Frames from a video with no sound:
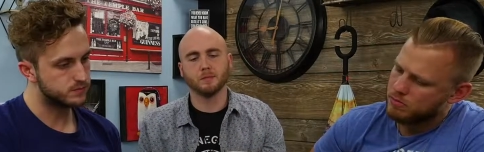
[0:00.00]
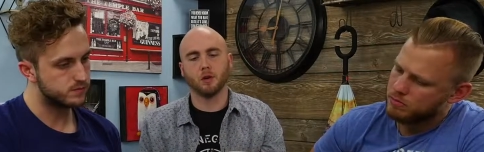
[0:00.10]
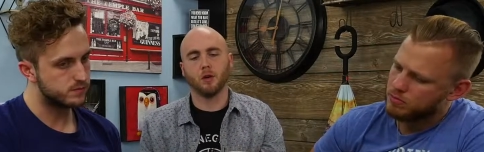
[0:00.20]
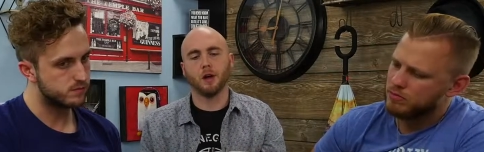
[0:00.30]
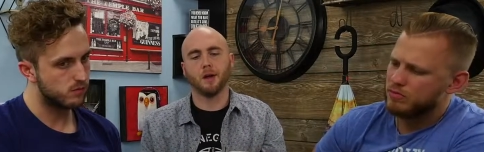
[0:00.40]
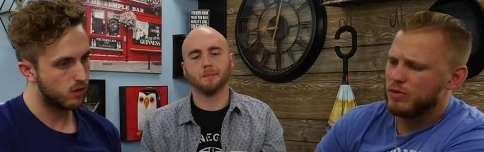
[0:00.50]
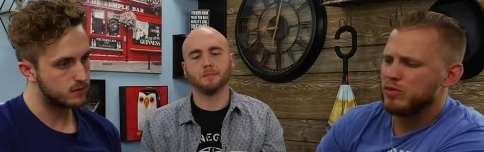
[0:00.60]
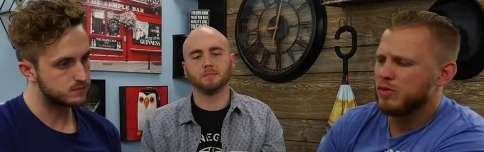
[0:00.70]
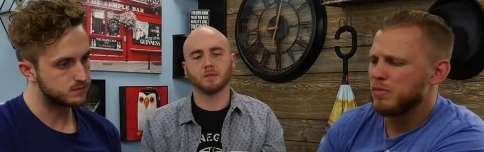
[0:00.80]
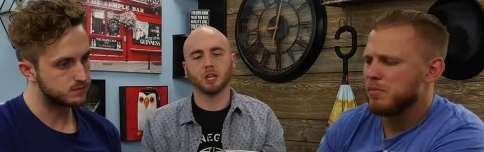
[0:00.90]
Speaker 1: All right, hold
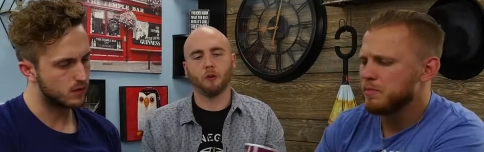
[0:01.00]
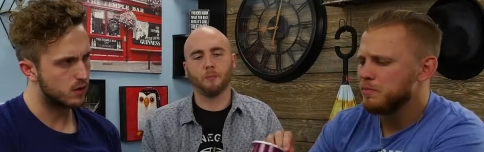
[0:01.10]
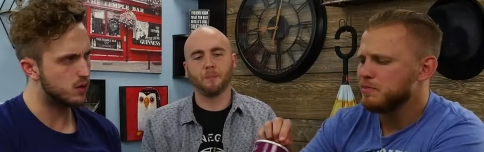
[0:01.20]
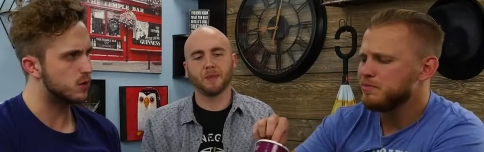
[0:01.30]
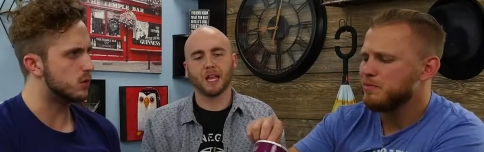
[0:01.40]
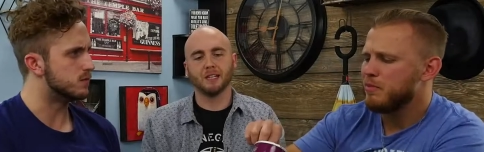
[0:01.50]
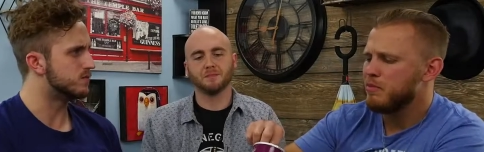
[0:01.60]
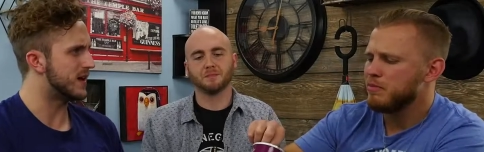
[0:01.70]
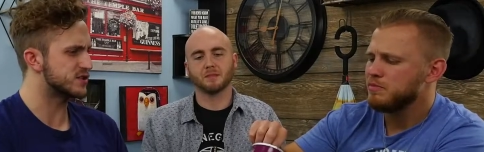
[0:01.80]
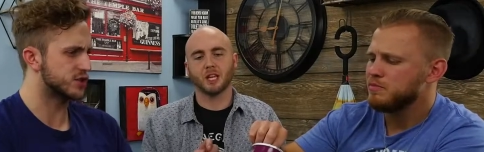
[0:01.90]
on. Ooh,
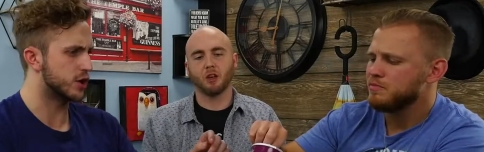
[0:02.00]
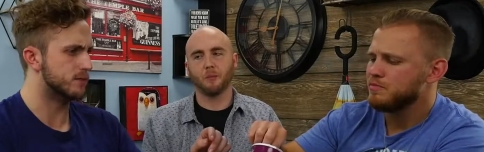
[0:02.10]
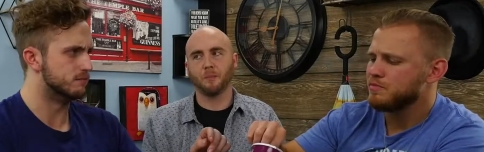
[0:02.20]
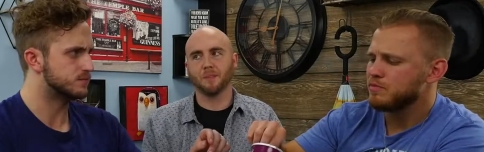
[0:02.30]
that's good.